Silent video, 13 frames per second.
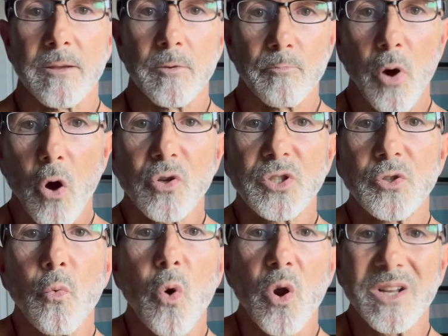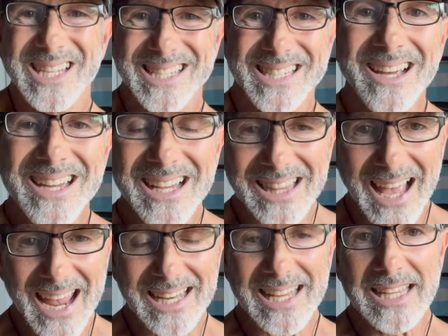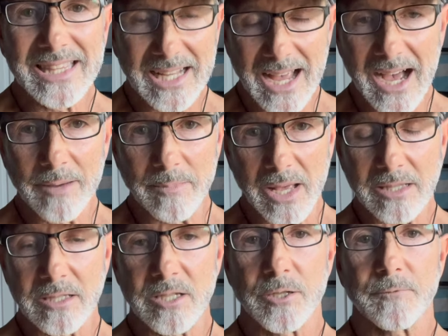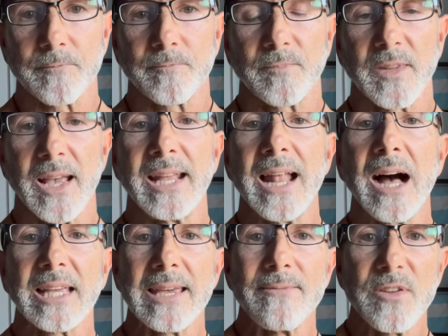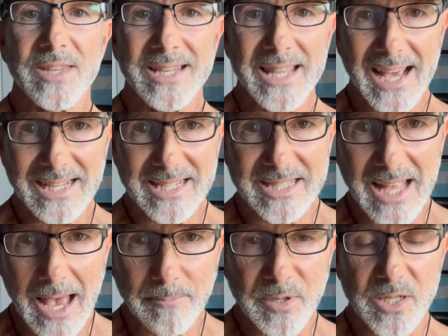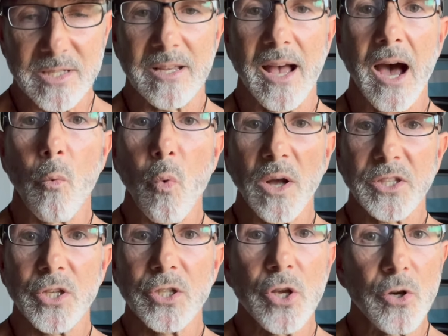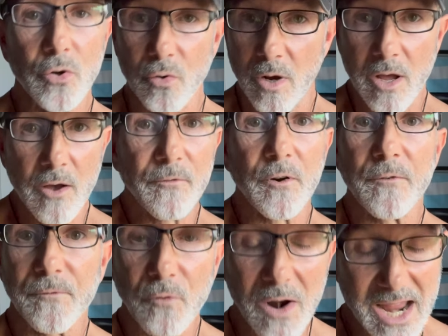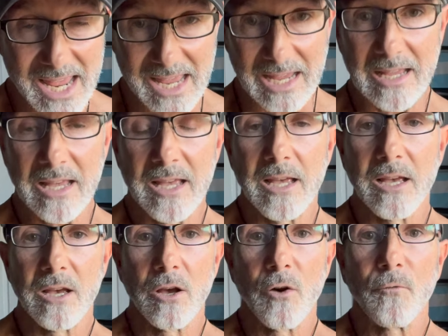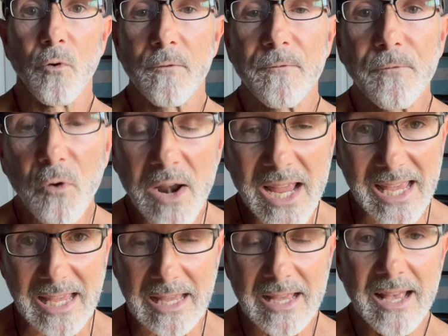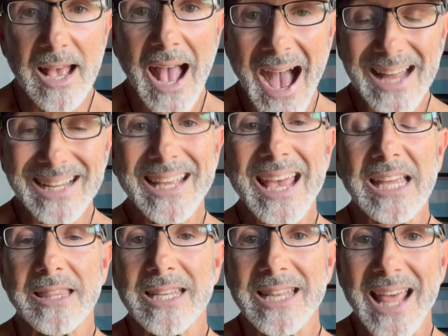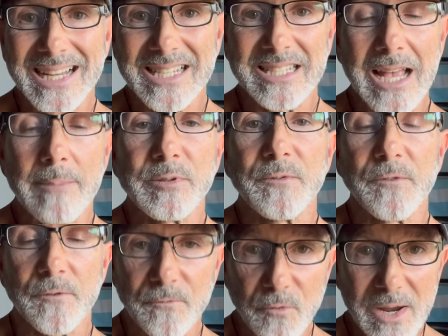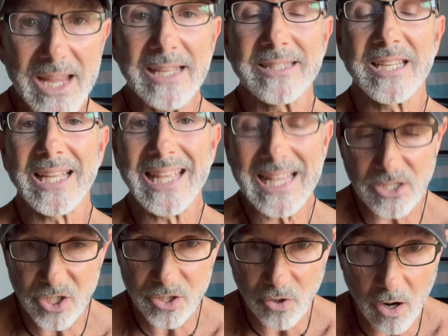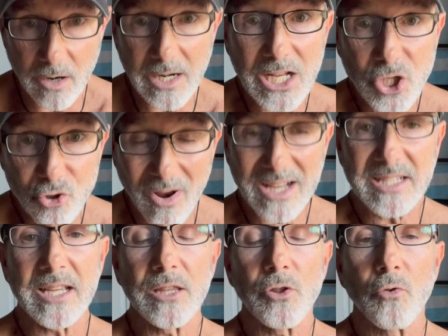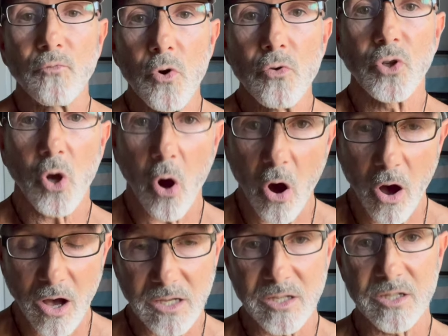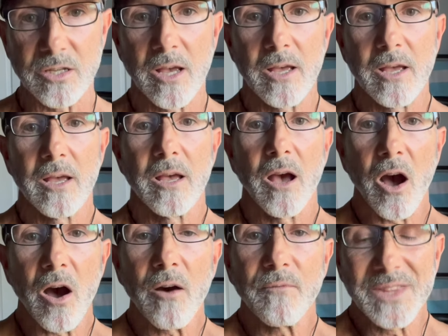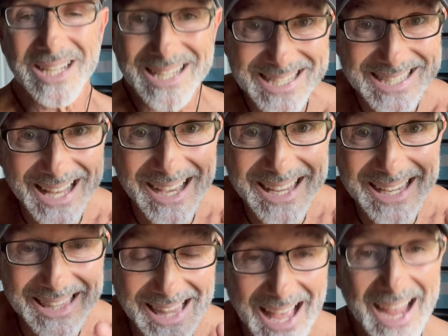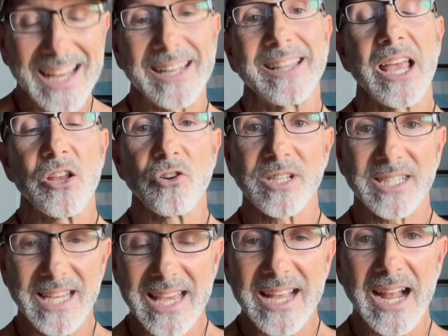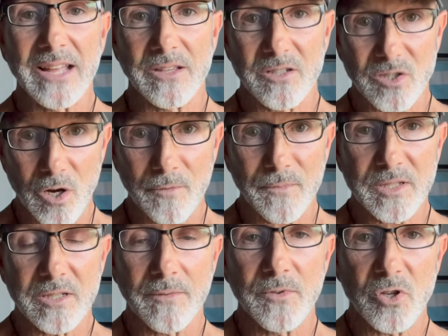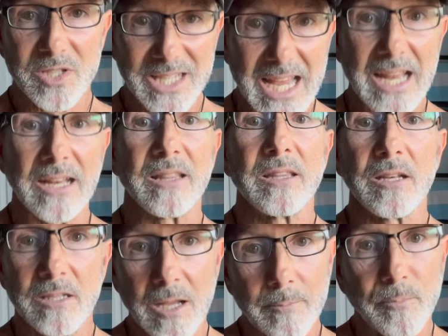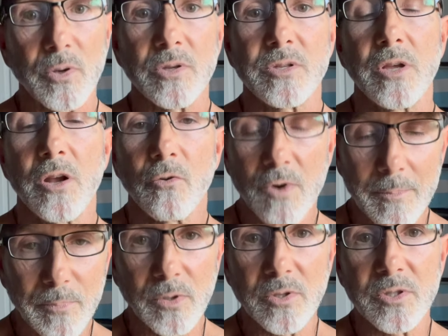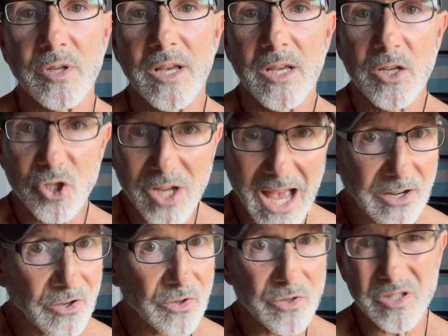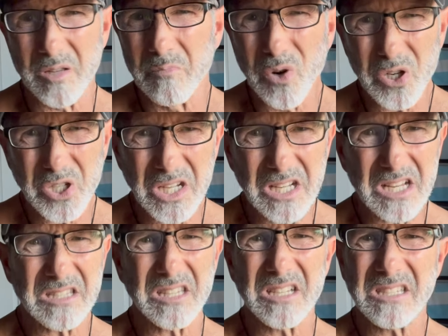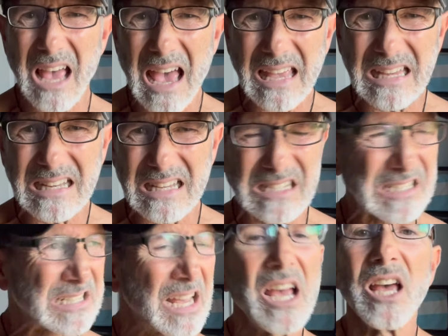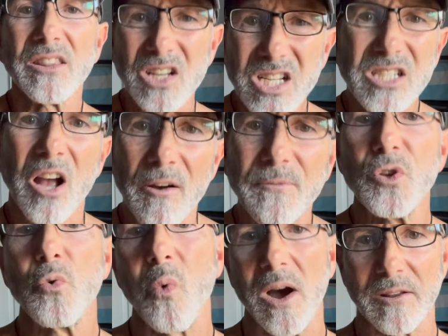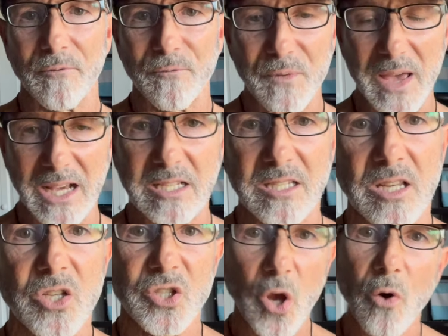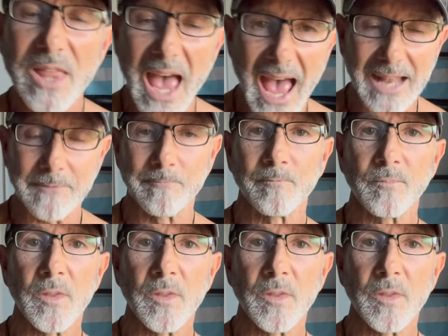Post the word cellulite in the comments, and I'll give you the next steps on what to do for free. For free. How to get the next steps for free to start addressing the root cause of the cellulite that you're seeing on the surface of your skin, the dimples, ripples, shadows, the mushiness, the sagginess, the stuff you want to fix so that